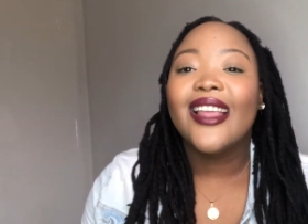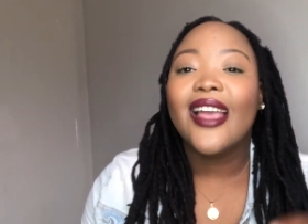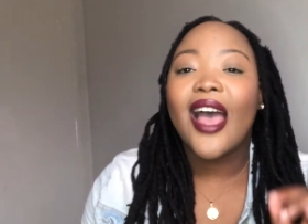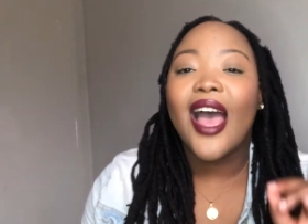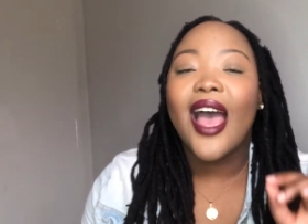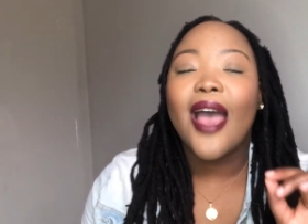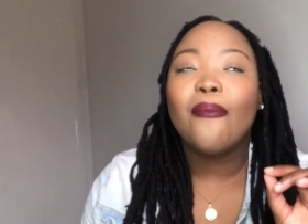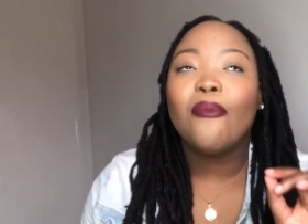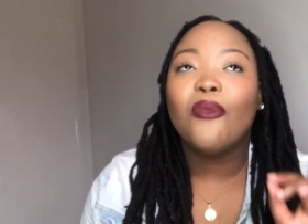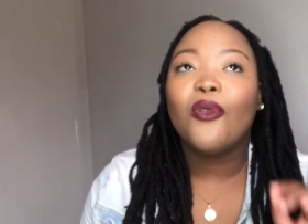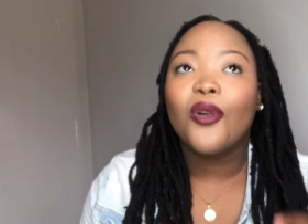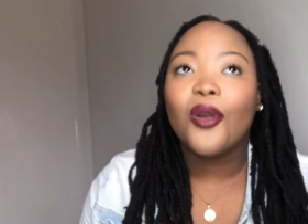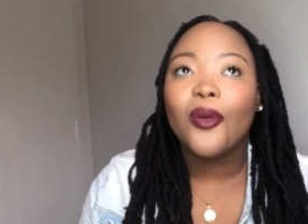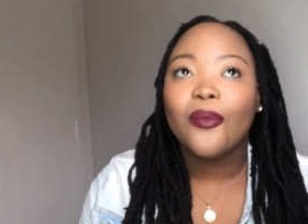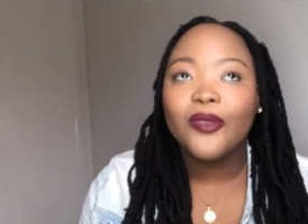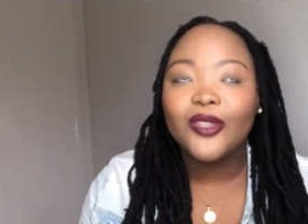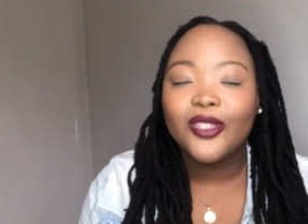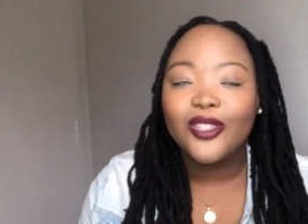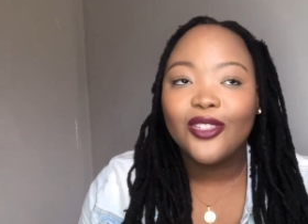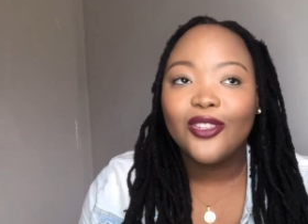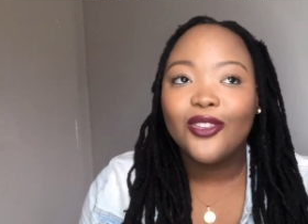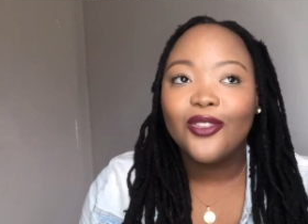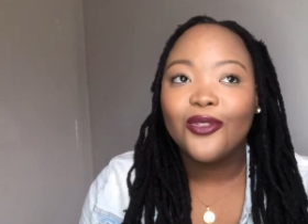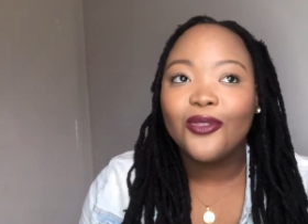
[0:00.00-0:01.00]
I
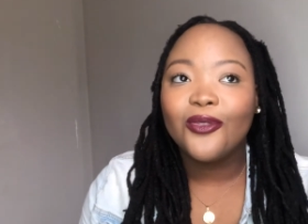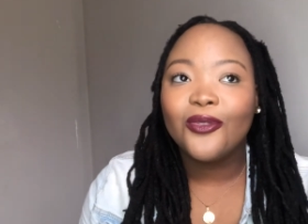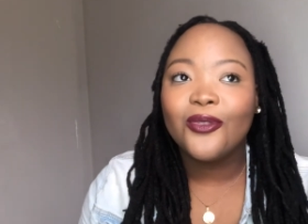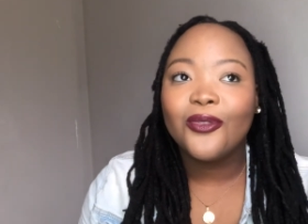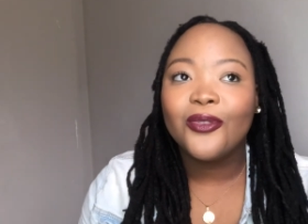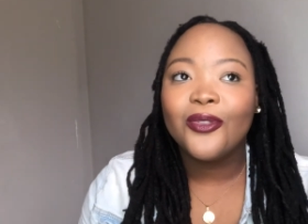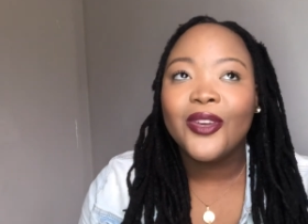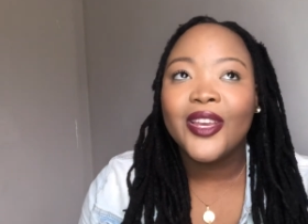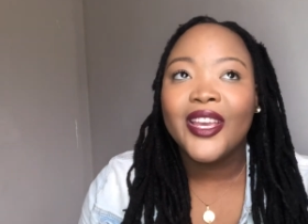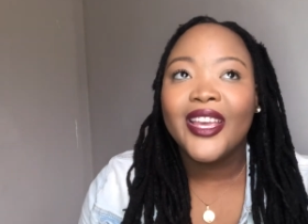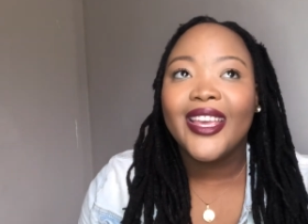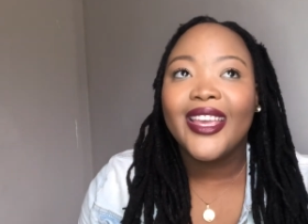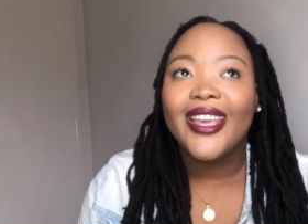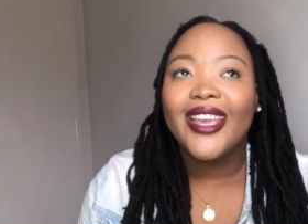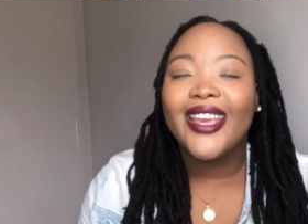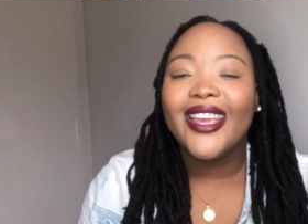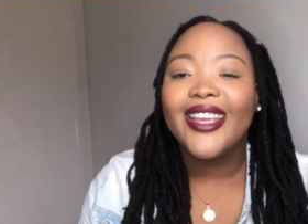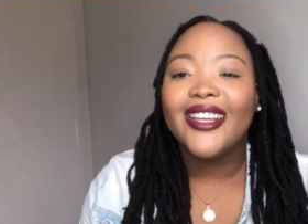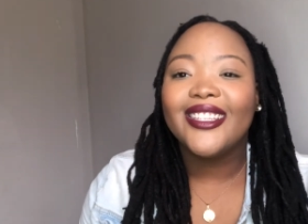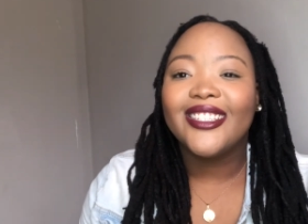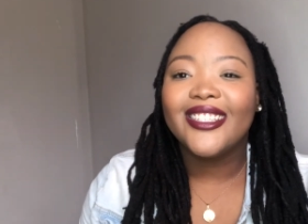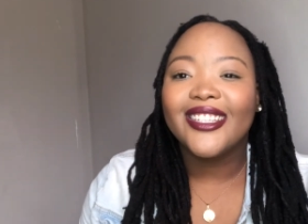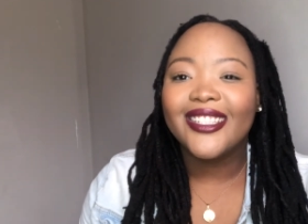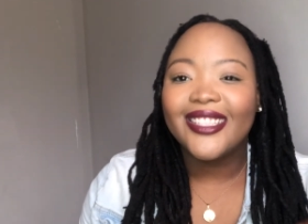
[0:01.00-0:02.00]
promise you,
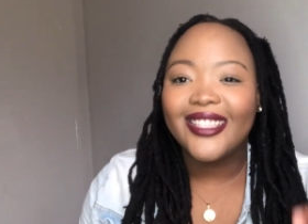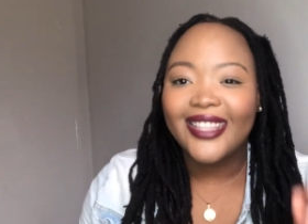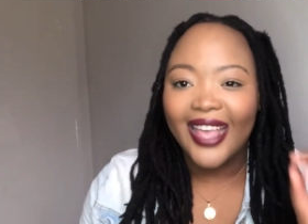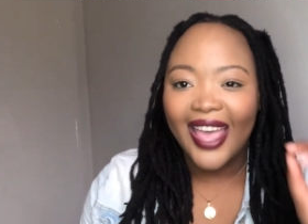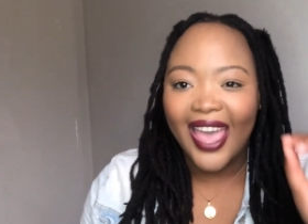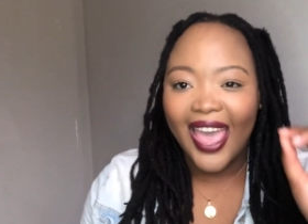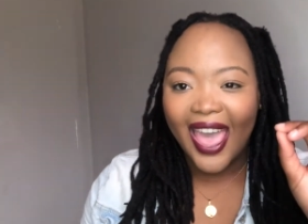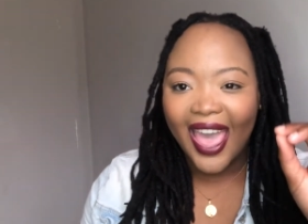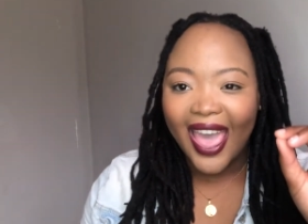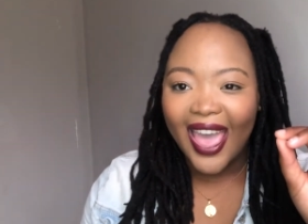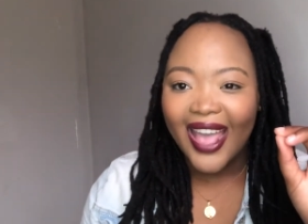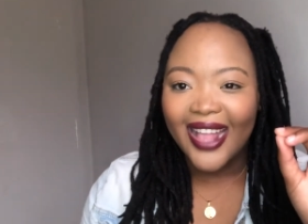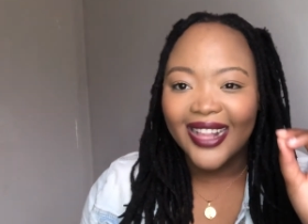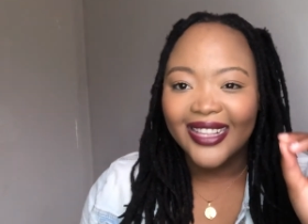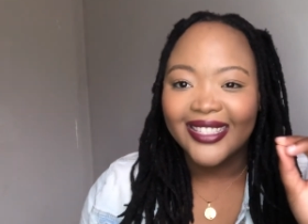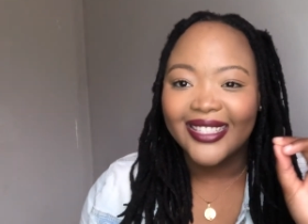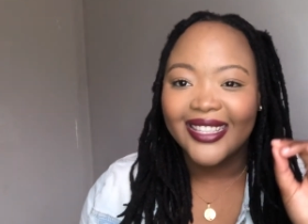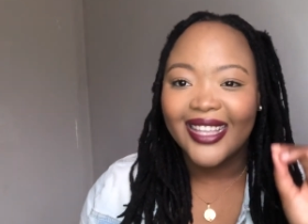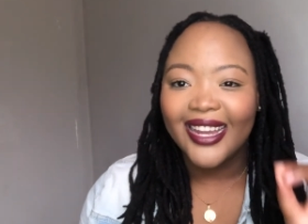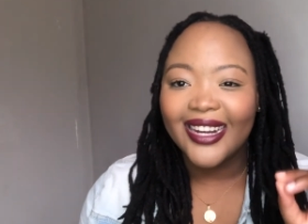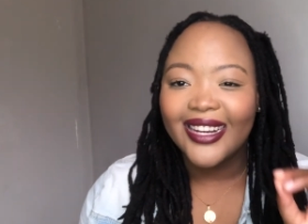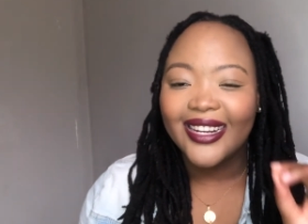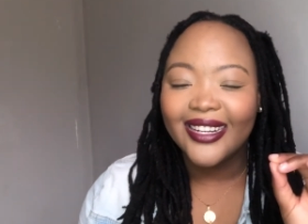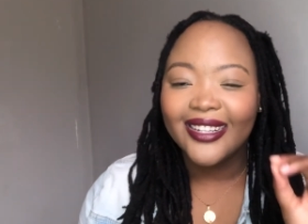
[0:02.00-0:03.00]
it just adds
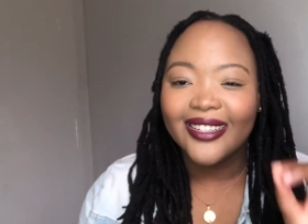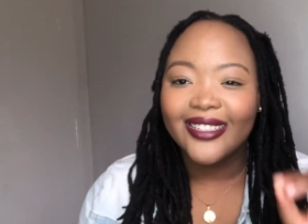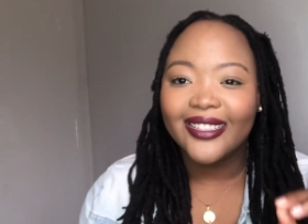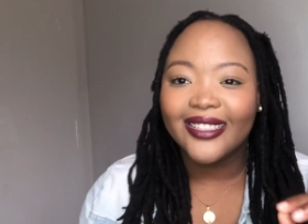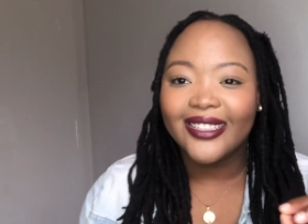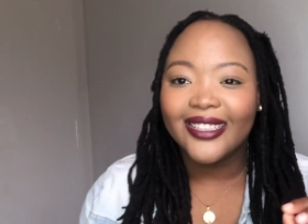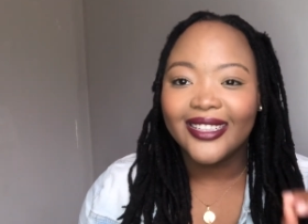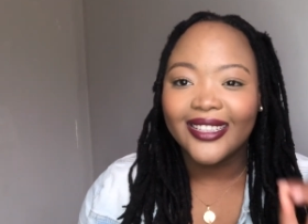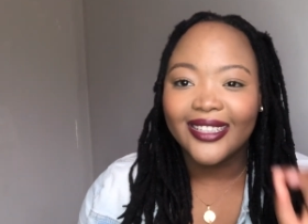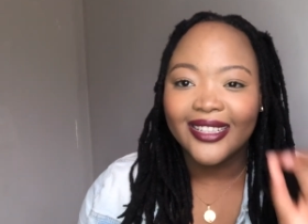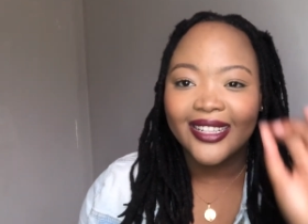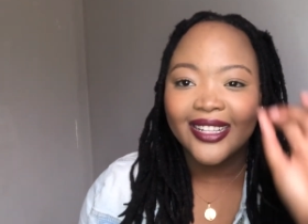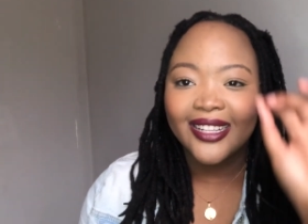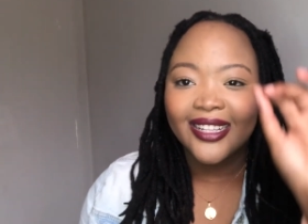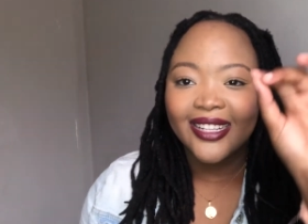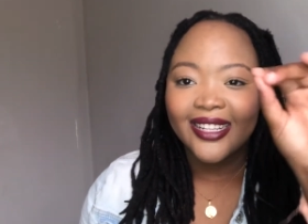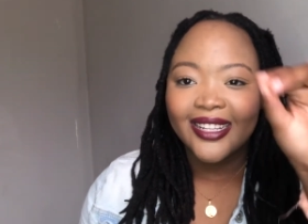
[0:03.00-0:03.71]
that little,